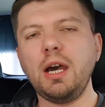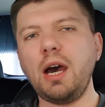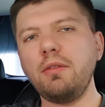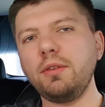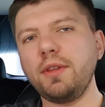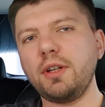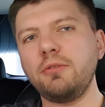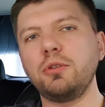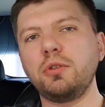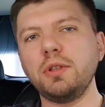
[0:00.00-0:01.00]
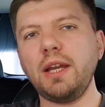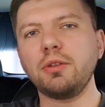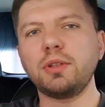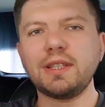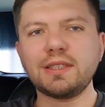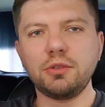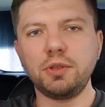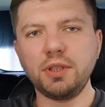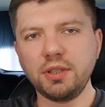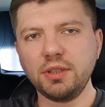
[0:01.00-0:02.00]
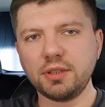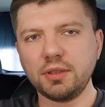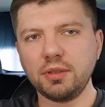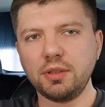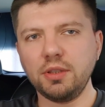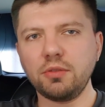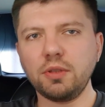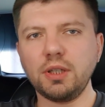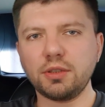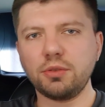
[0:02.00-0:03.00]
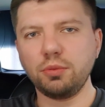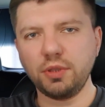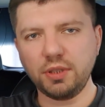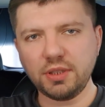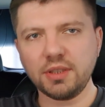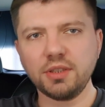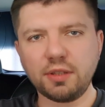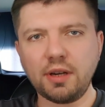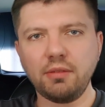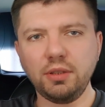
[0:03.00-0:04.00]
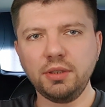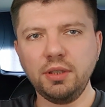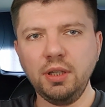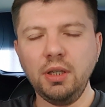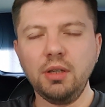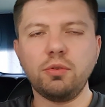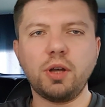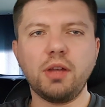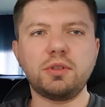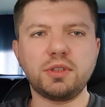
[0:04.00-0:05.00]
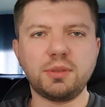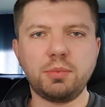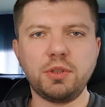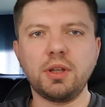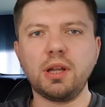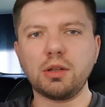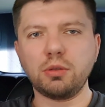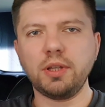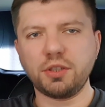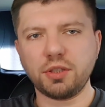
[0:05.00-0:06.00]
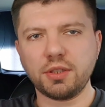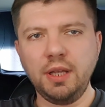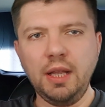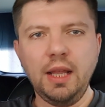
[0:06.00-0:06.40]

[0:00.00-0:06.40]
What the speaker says: I will therefore rely on Tesla readings in regards to the distance traveled for average speed calculations.